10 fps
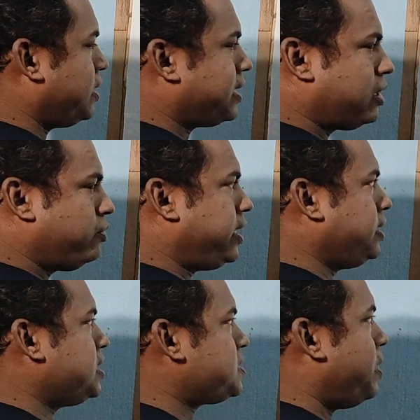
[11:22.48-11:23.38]
calculating
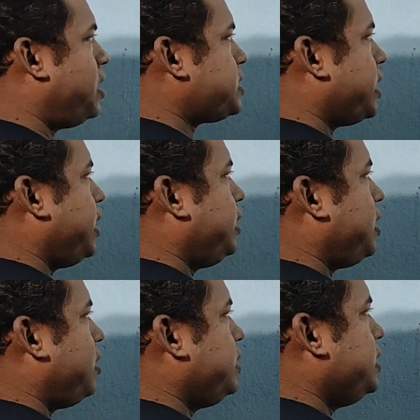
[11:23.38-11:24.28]
this parts again
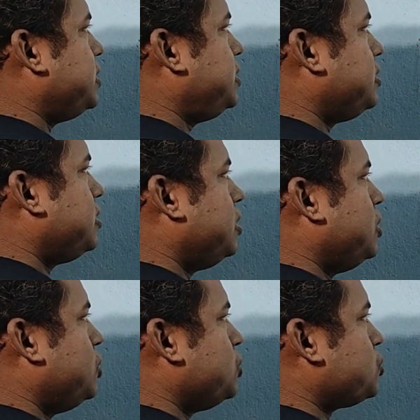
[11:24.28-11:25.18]
now here.
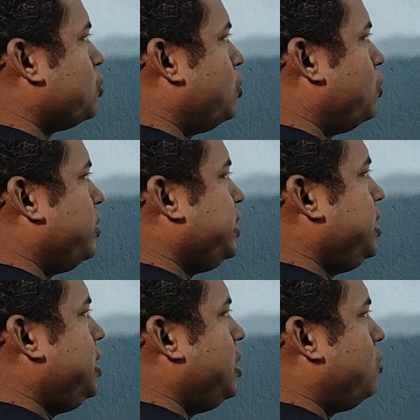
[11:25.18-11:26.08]
So
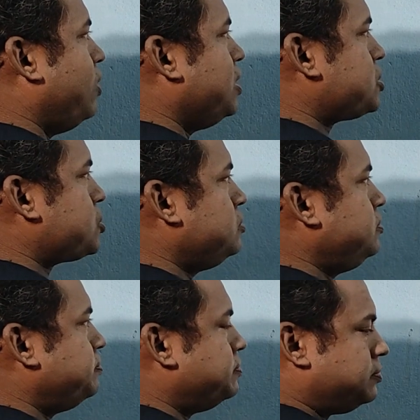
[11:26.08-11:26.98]
E equals
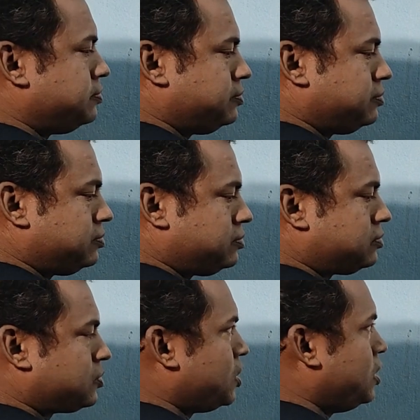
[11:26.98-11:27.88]
to
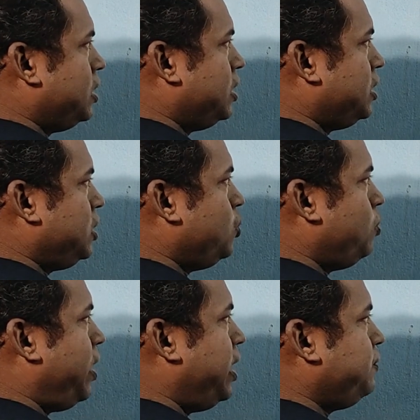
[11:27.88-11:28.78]
Q
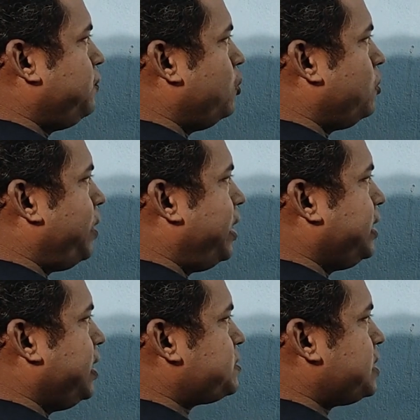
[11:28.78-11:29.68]
by 4
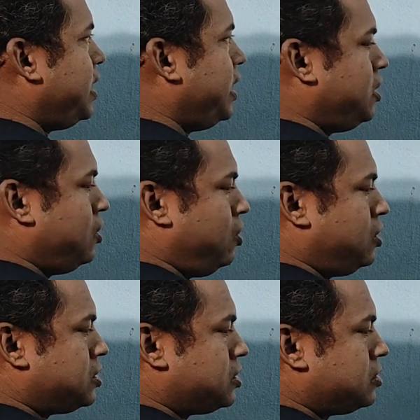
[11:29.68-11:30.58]
pi epsilon naught